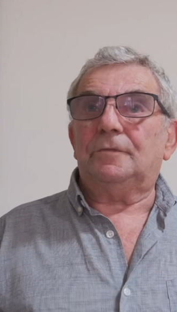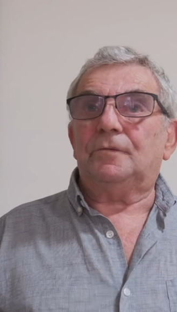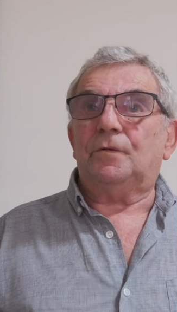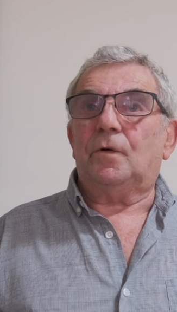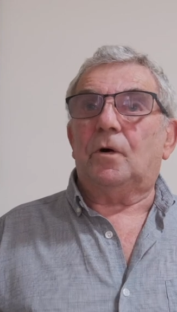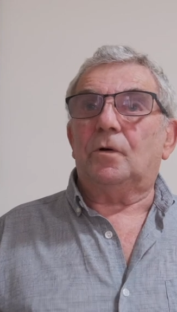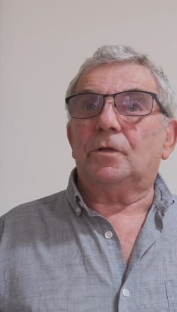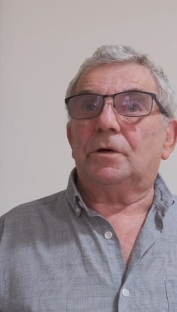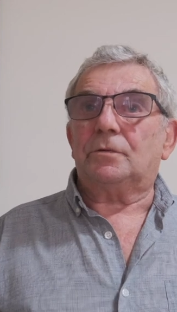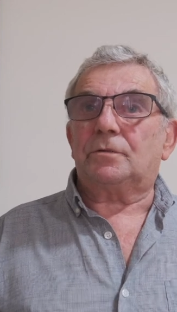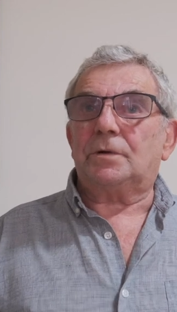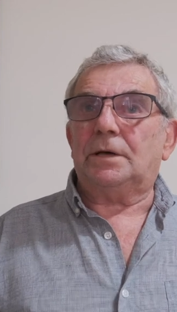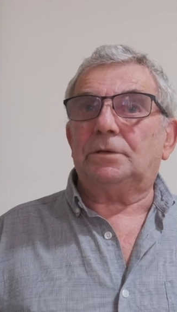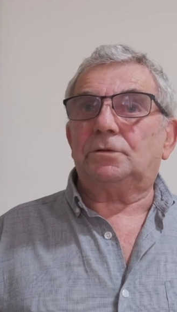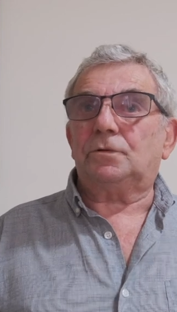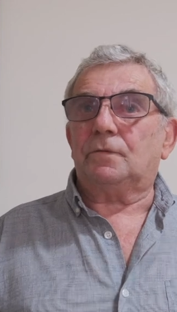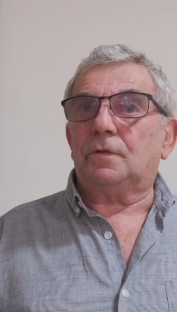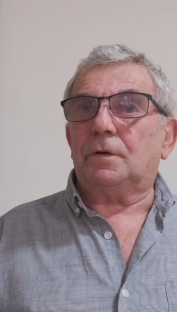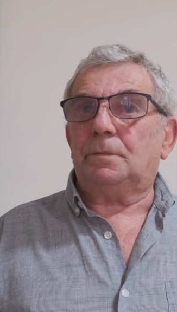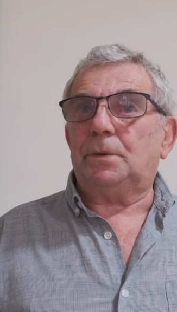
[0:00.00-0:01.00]
for the right
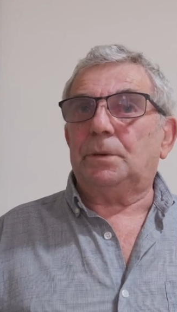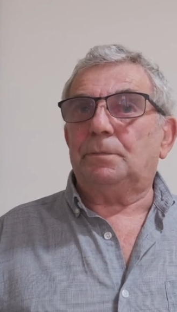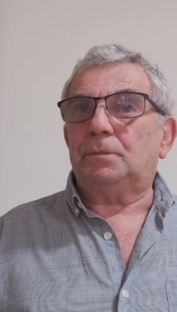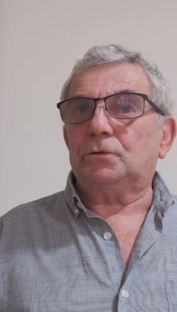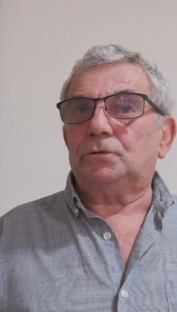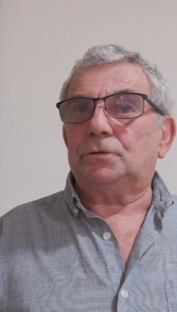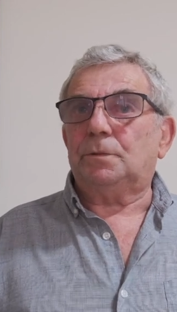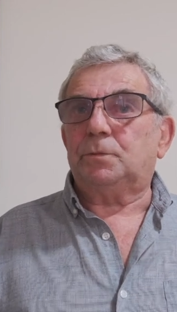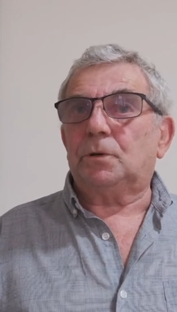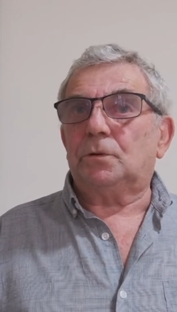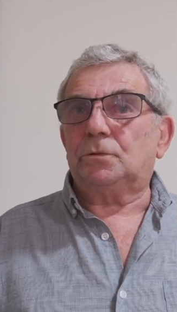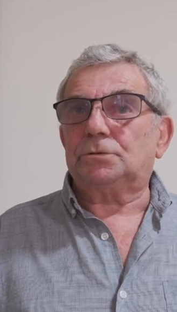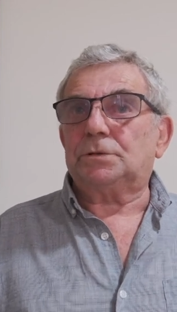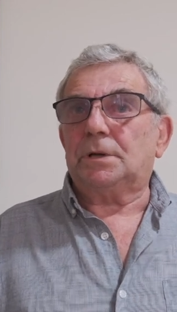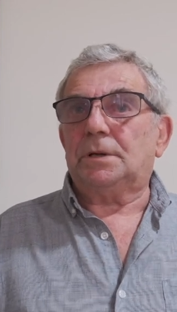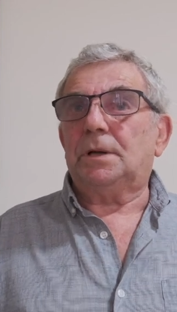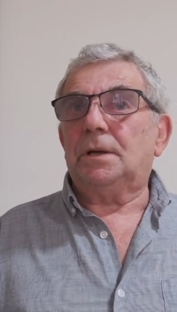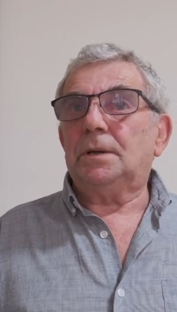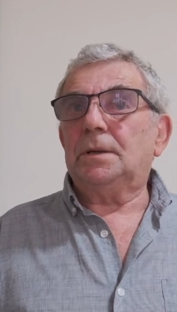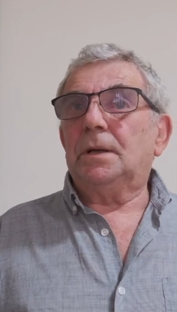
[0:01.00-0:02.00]
of the people to vote,
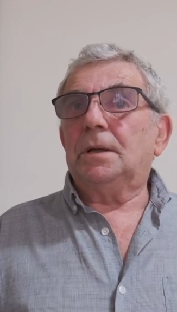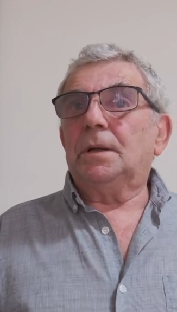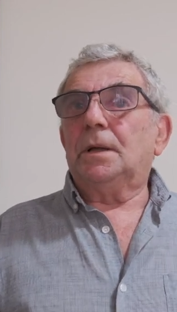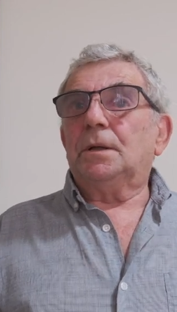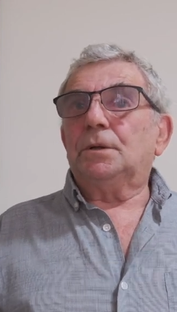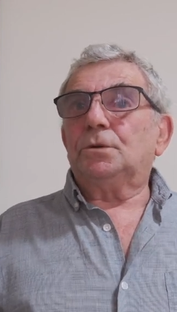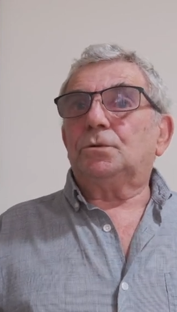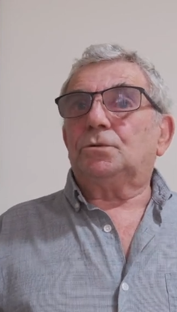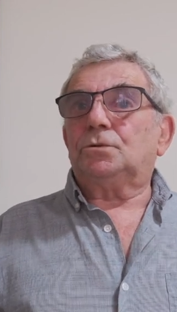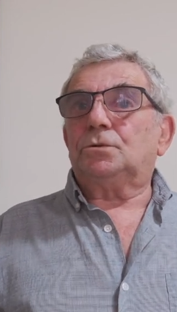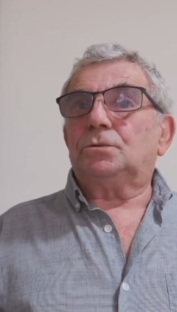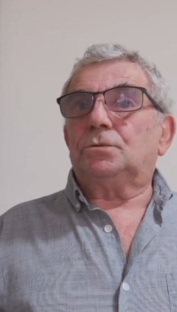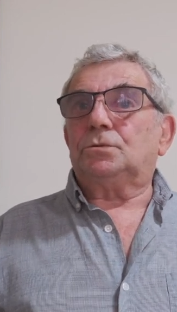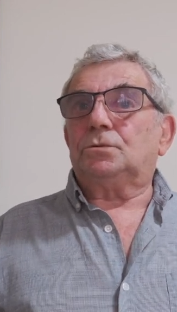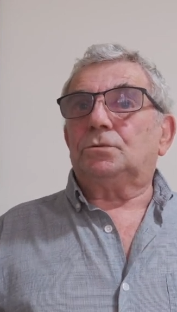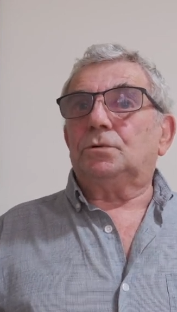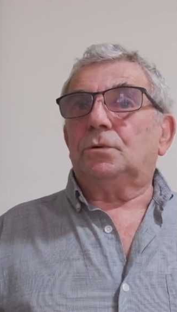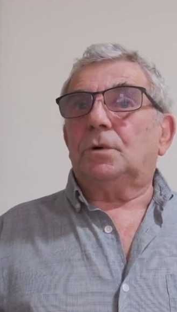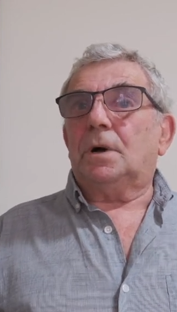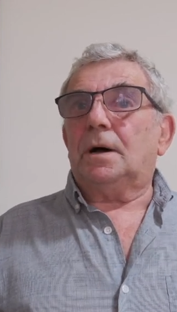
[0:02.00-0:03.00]

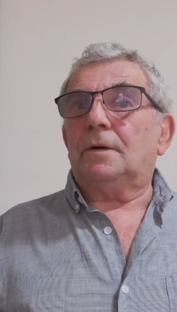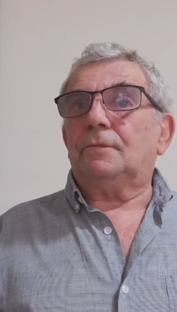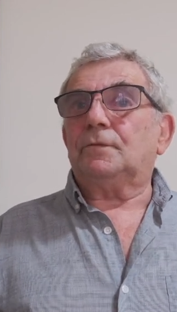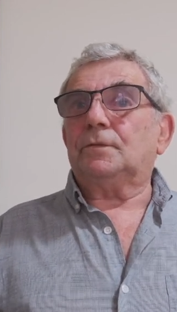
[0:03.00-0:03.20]
to have